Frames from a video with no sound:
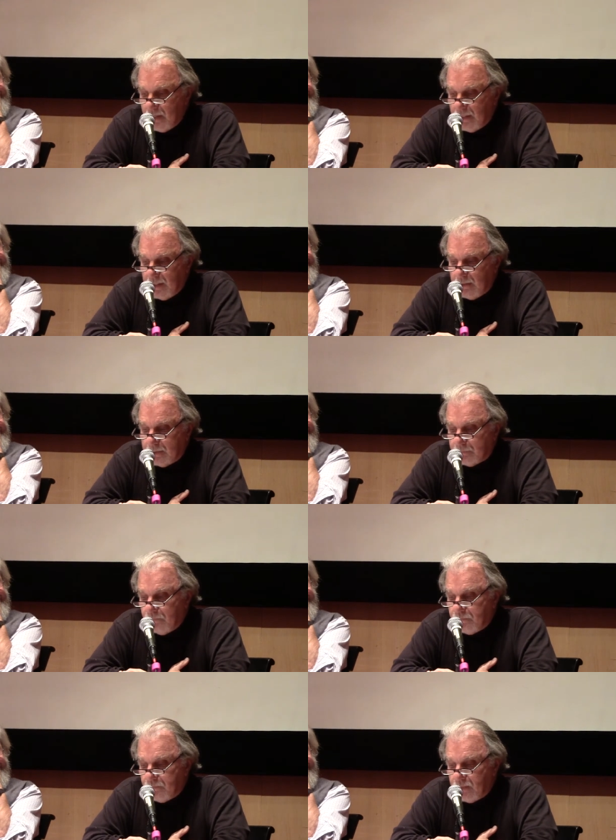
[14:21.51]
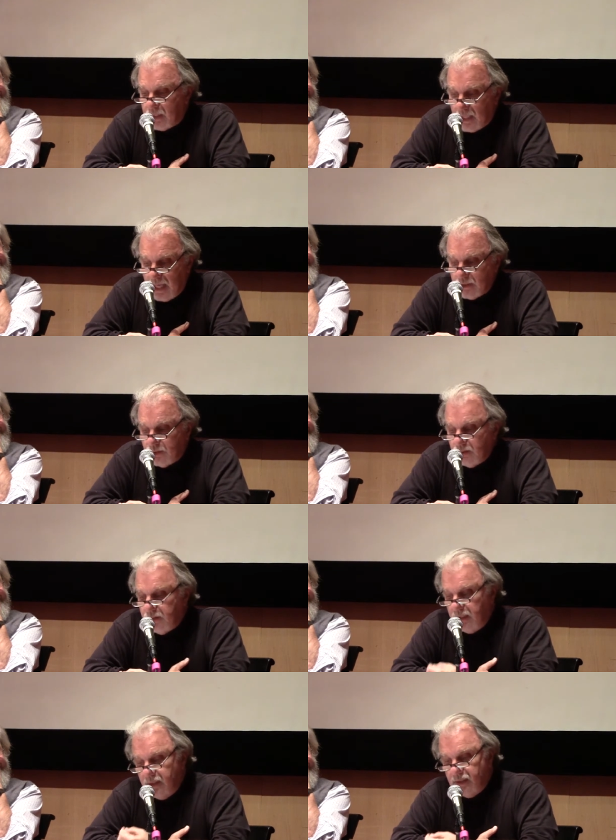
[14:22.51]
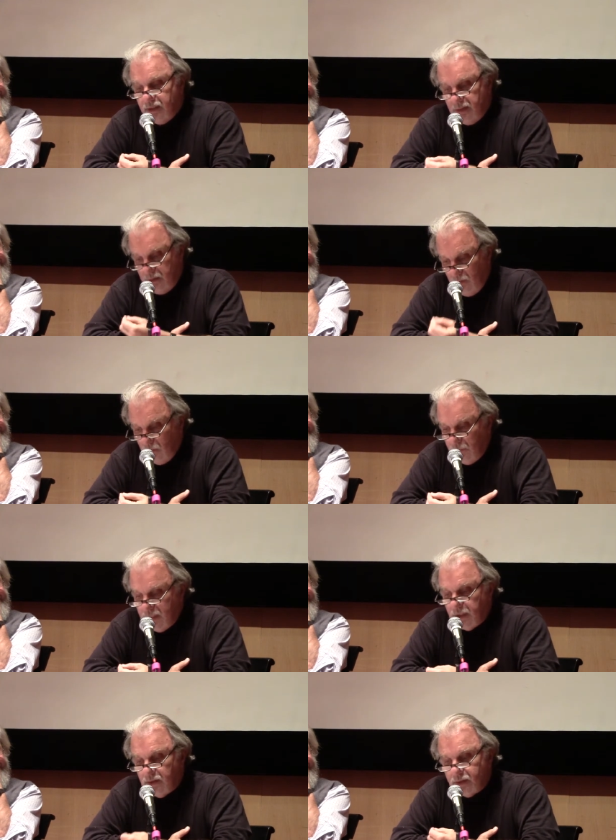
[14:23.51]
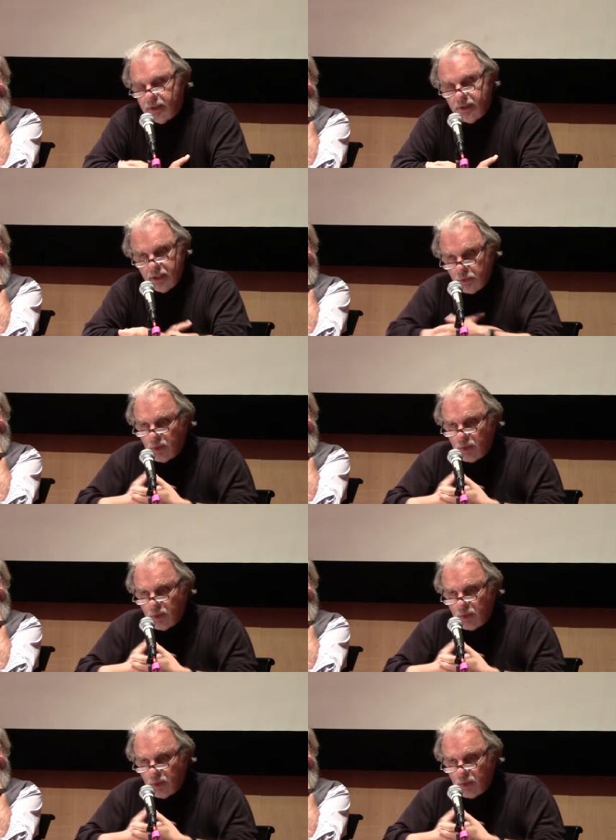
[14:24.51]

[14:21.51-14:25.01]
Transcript: Uh, cancer is you know, physical disease.